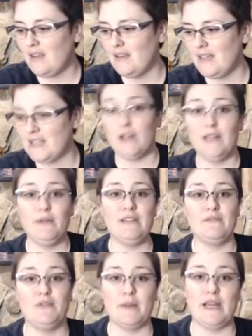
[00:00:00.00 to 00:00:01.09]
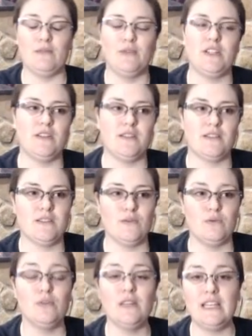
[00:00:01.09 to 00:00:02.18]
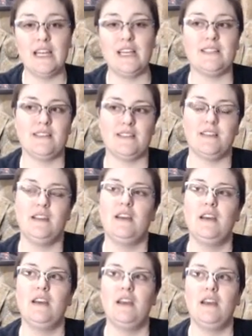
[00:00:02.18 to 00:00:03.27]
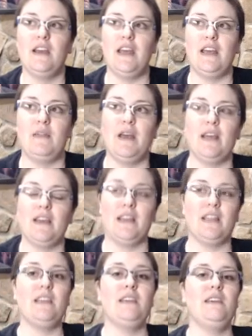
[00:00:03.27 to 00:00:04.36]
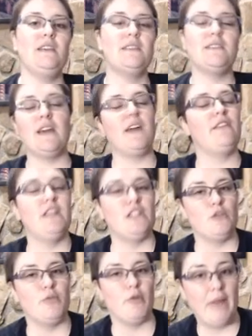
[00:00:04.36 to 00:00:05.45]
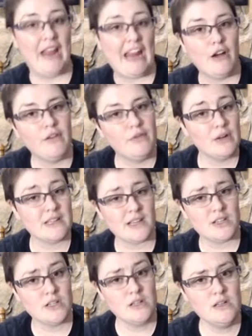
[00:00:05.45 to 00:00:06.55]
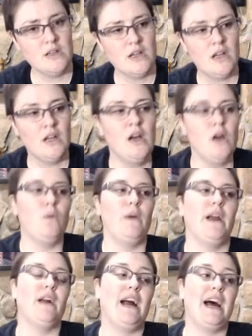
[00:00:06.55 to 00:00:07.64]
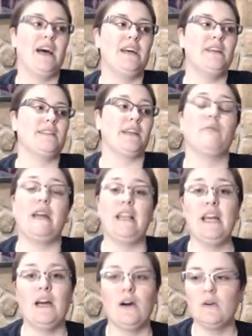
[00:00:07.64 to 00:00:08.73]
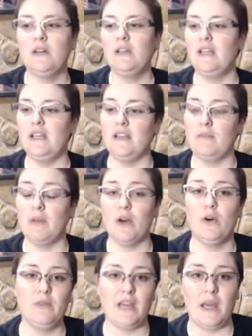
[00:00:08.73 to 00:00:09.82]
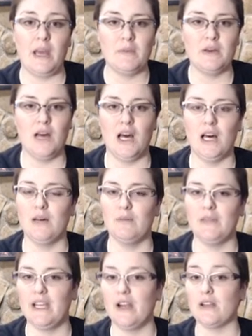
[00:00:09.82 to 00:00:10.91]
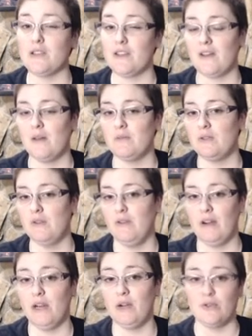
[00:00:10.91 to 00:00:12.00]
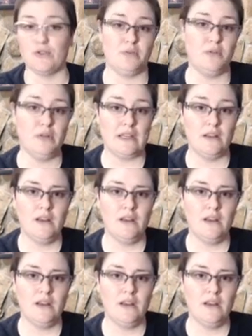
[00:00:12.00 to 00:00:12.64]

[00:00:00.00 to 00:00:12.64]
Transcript: It's already written for me, which is really nice in making it easy, I think, to prepare for a session. Whereas, like right now, in my home game, the characters have come to a very crucial point.